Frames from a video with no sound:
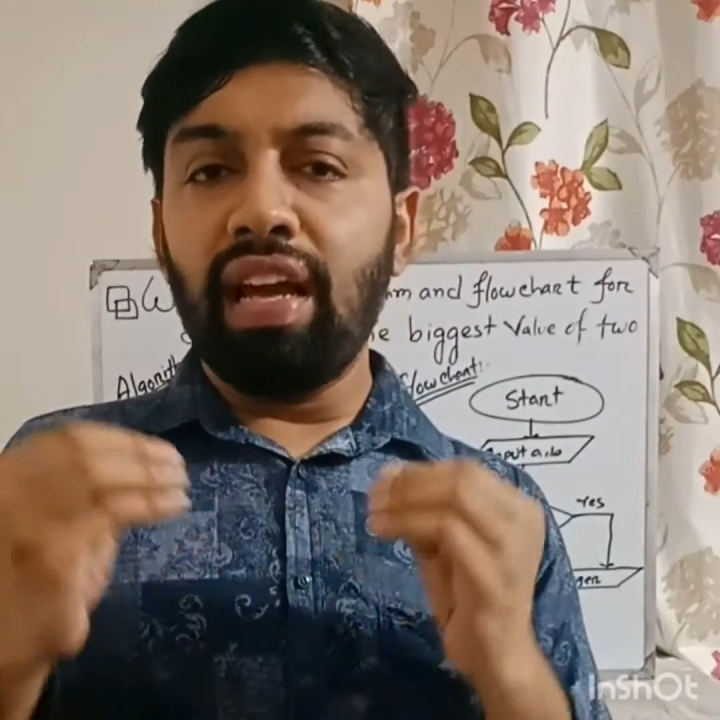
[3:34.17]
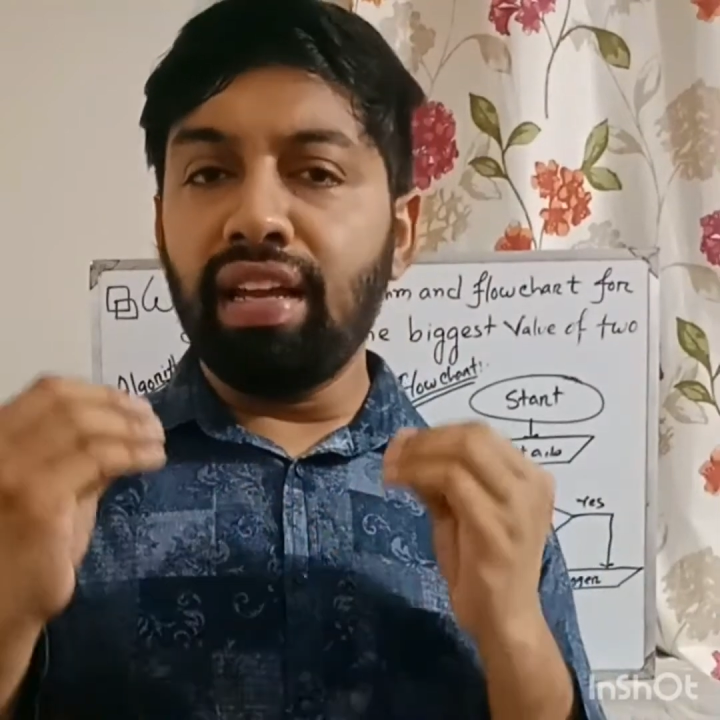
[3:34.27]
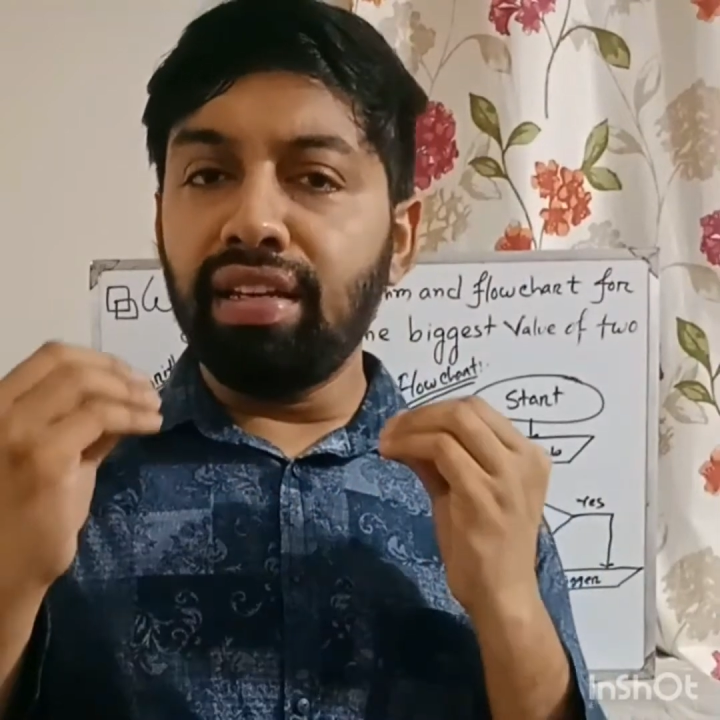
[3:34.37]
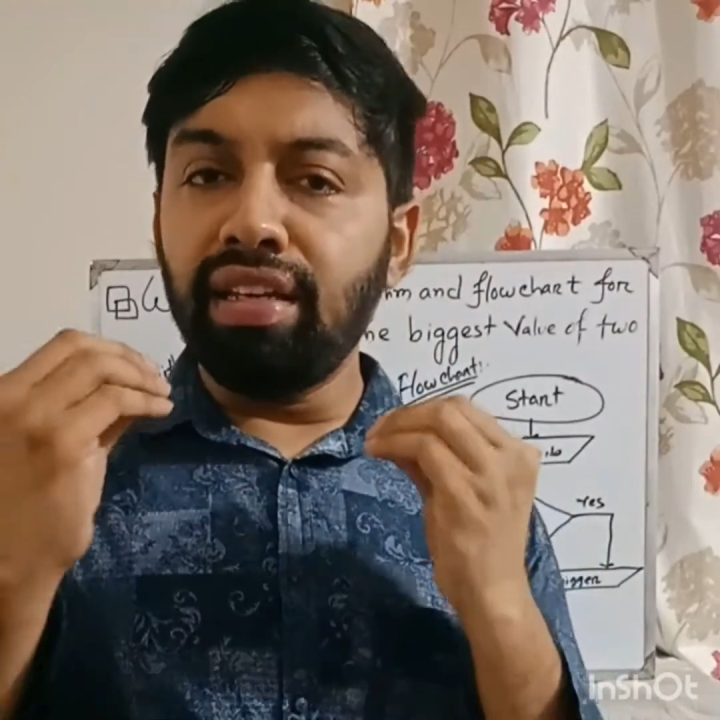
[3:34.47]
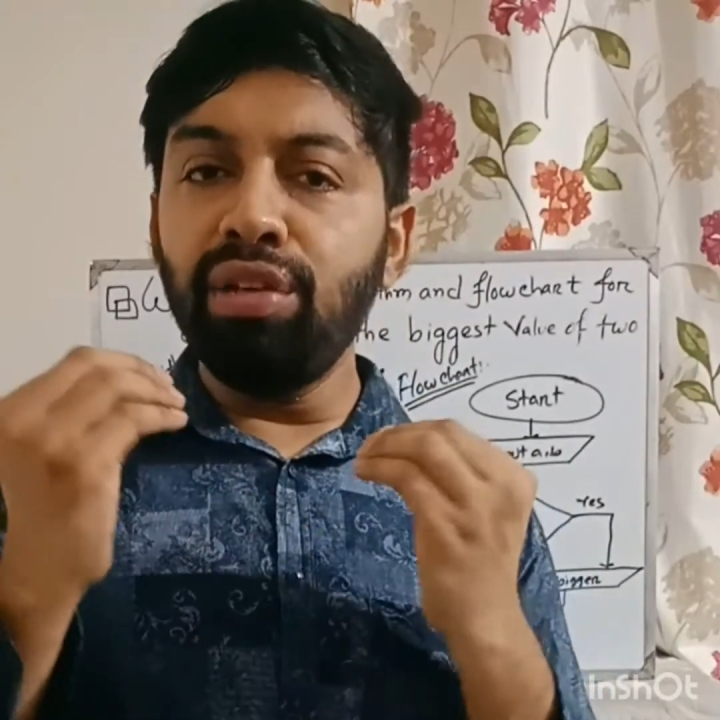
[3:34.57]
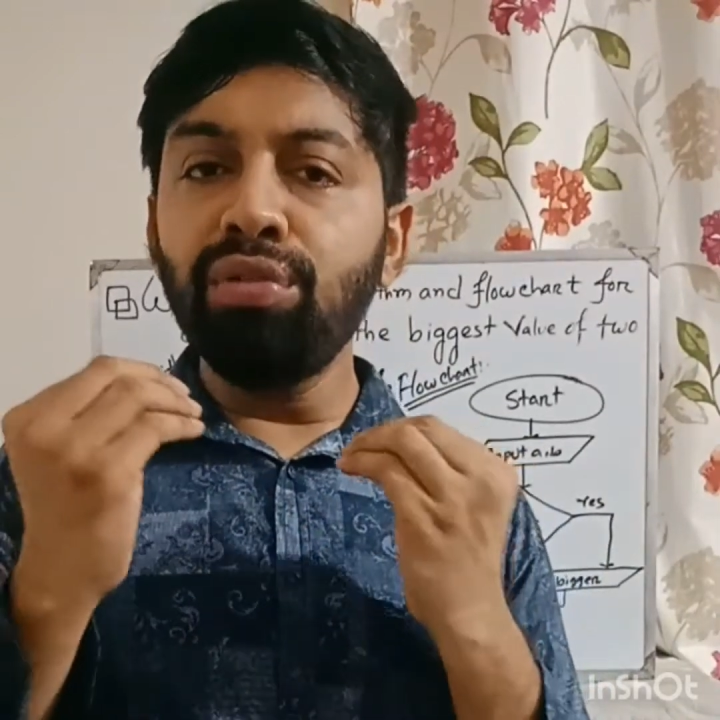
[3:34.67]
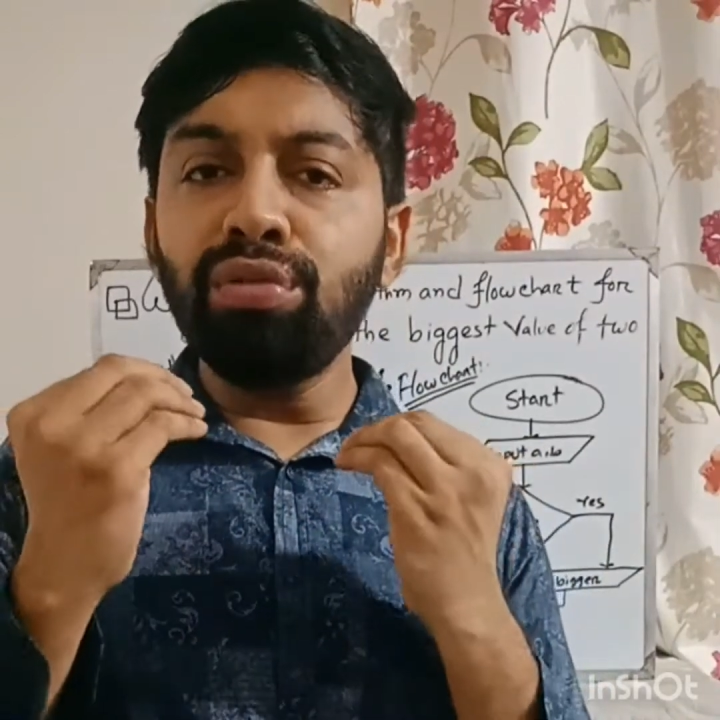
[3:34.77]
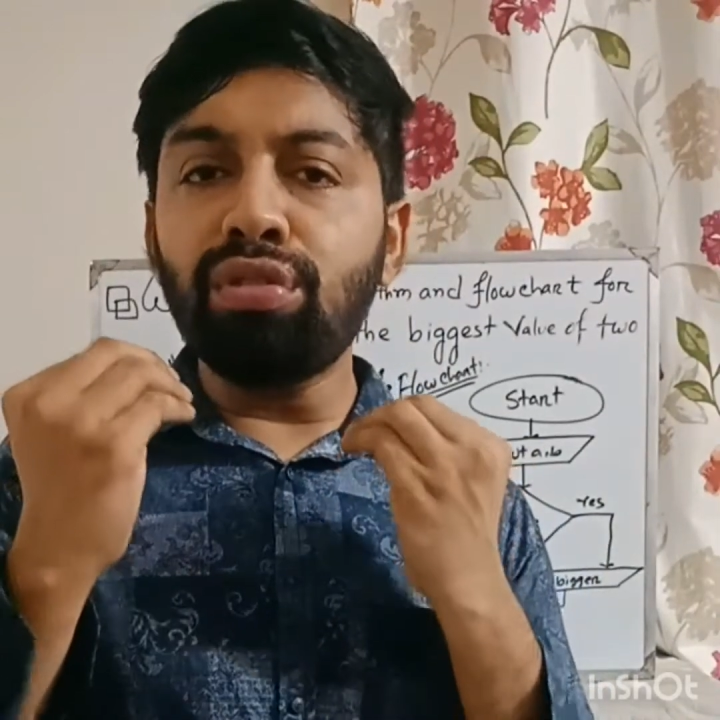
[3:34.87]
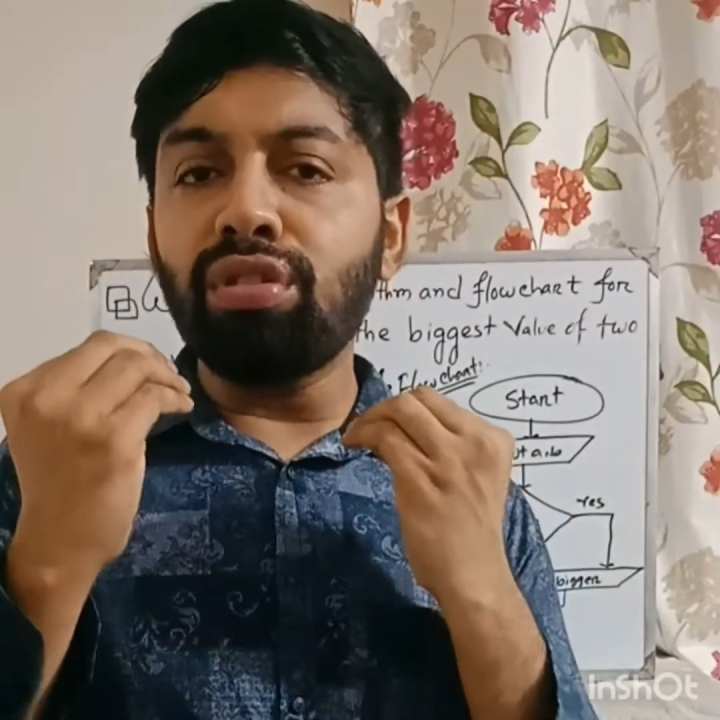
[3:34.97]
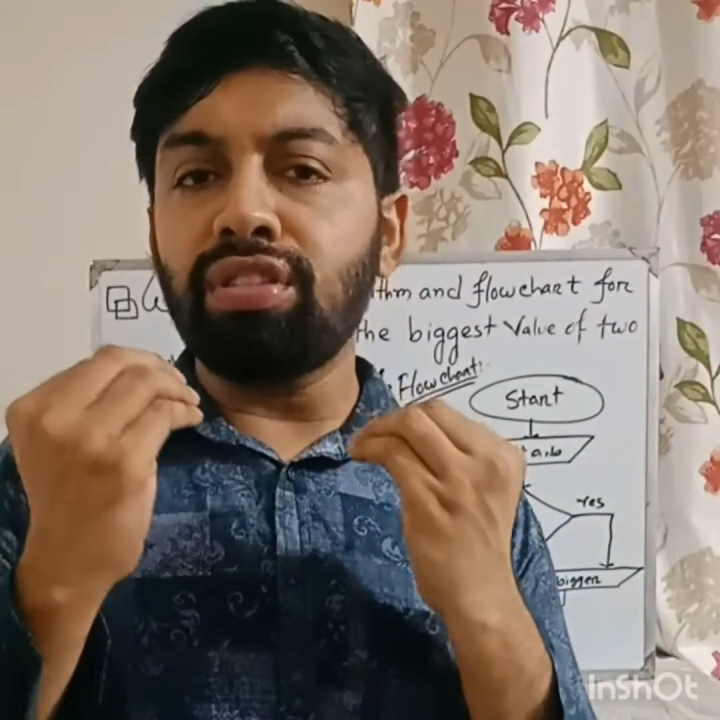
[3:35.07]
a
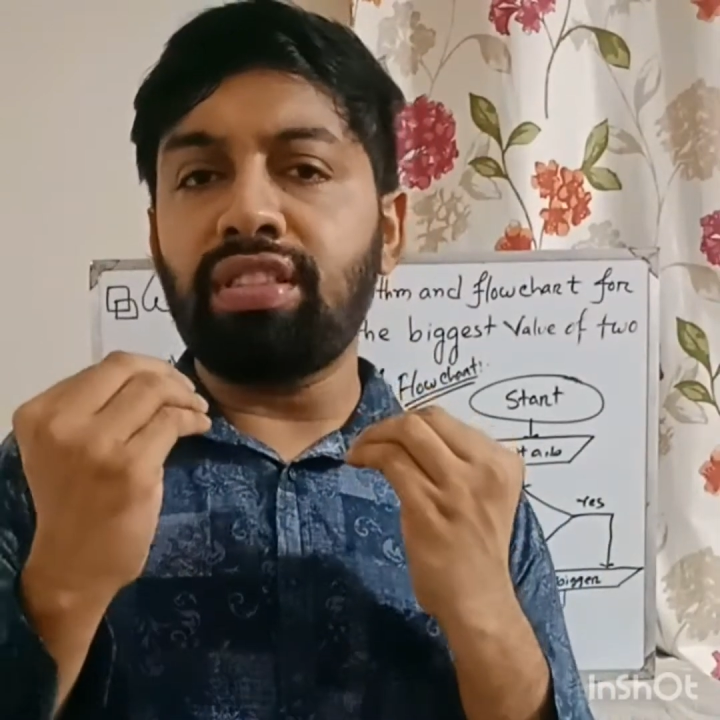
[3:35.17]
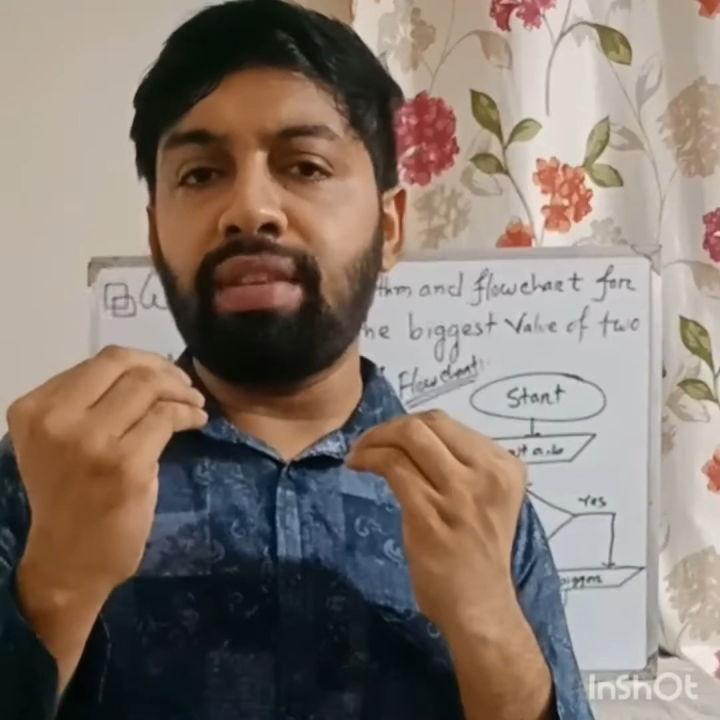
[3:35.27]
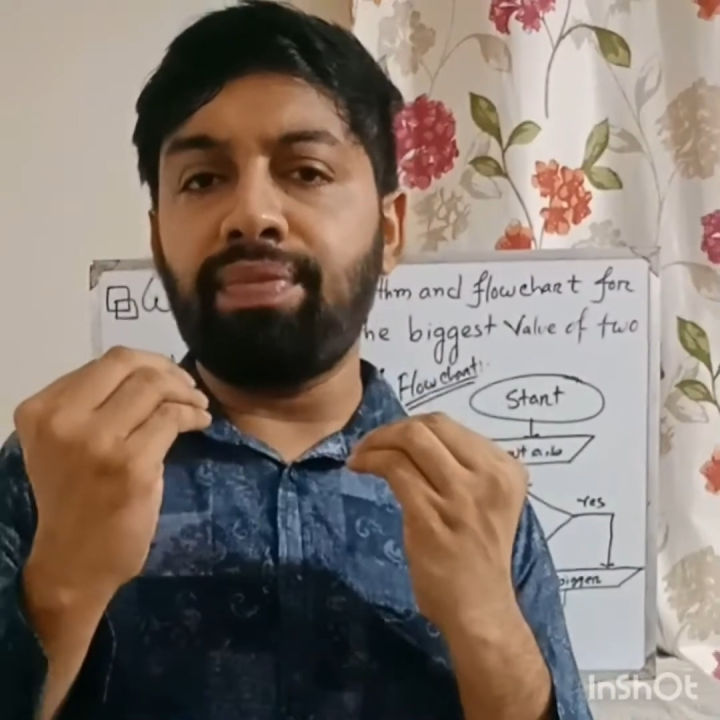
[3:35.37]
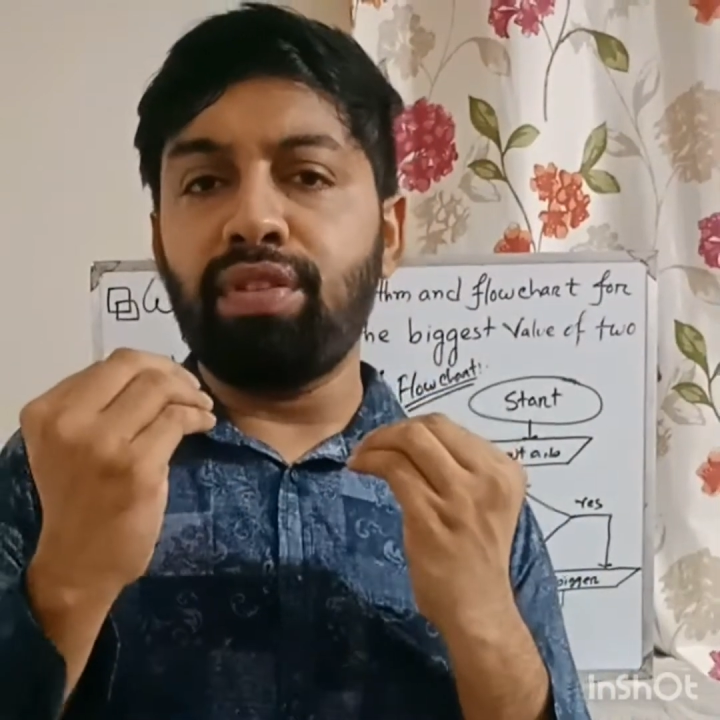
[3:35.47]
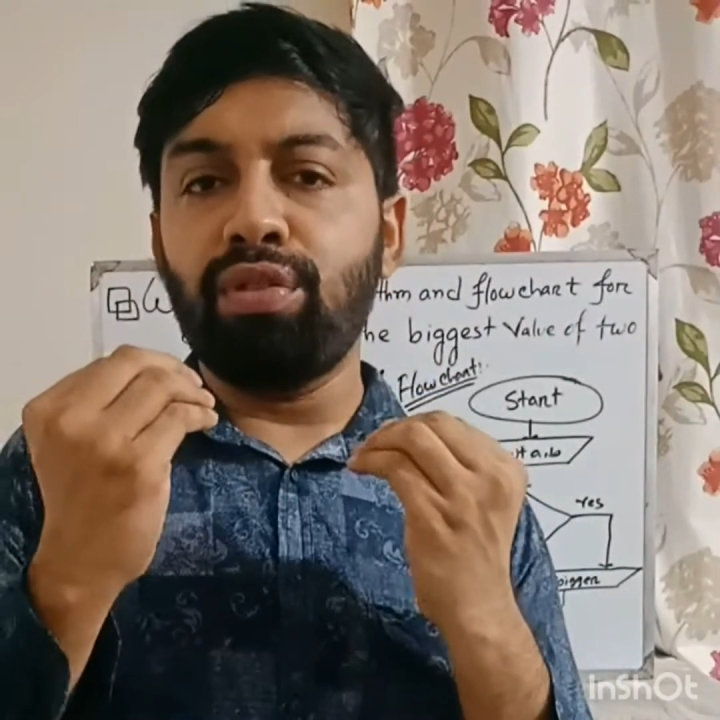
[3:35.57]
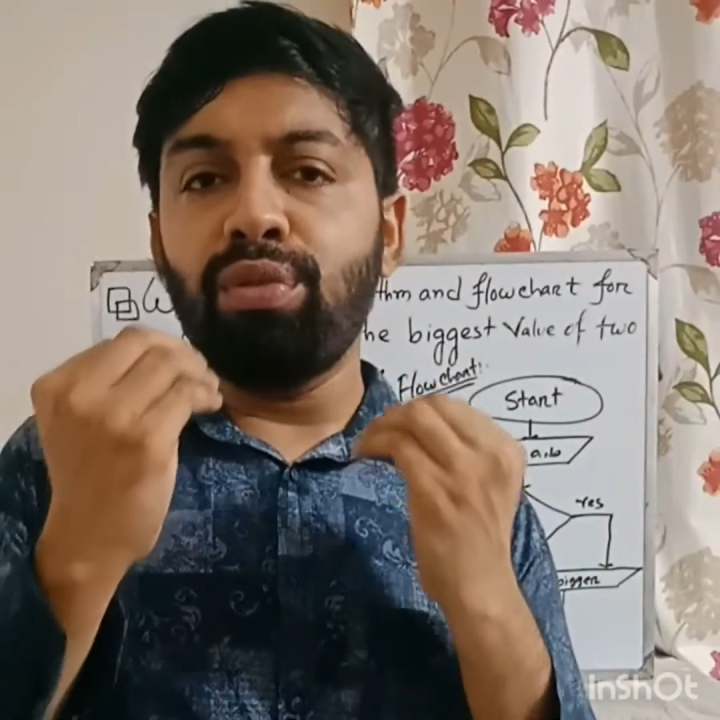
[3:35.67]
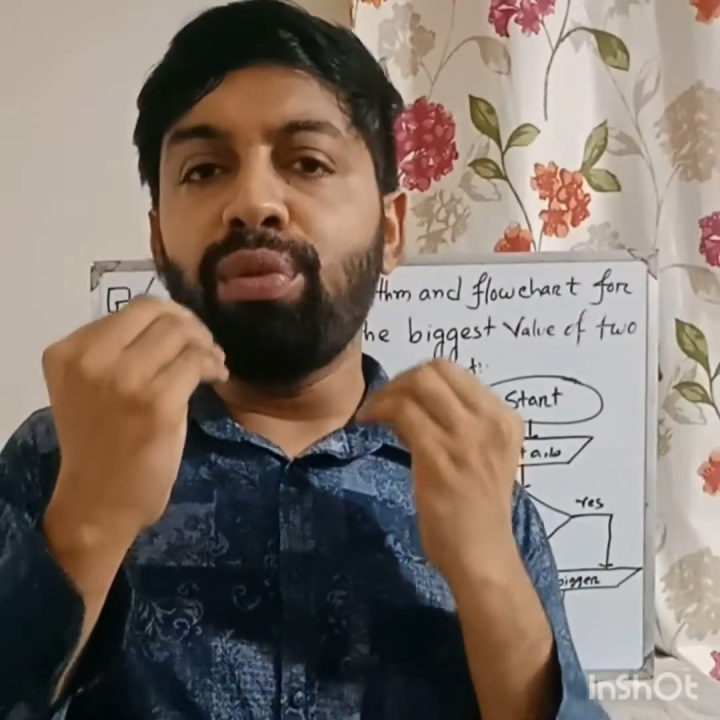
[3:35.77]
new concept